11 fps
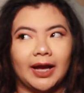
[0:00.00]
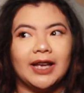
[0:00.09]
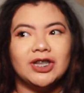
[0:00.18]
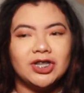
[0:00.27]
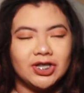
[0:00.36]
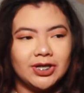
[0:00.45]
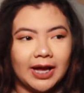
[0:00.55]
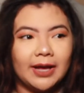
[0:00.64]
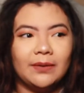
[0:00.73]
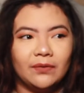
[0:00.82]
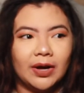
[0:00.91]
Like I
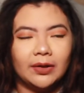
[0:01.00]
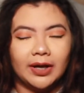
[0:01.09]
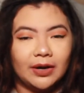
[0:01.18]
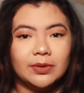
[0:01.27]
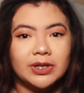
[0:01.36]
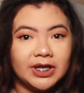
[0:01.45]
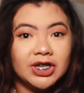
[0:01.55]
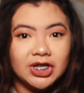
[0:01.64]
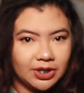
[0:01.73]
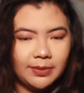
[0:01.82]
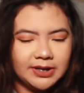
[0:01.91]
felt like I was gonna
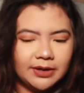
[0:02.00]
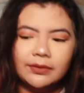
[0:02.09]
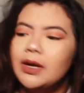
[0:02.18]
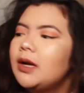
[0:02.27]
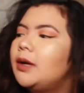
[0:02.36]
shit myself.